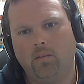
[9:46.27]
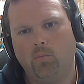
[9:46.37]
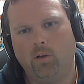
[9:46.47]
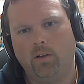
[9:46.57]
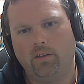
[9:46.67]

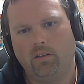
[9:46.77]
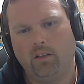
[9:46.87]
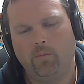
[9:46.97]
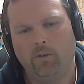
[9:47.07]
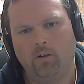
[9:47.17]
but the
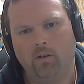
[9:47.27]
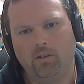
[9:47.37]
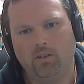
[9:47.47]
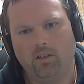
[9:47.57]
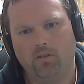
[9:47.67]
lemon note
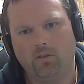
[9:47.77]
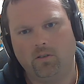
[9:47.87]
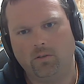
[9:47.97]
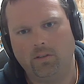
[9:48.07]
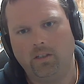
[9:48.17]
is
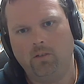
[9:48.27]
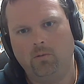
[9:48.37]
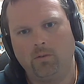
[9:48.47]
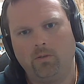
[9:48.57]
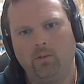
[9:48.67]
also
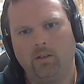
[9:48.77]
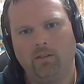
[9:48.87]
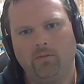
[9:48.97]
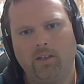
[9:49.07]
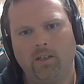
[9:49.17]
equal throughout
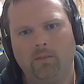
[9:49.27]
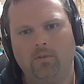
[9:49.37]
the vape,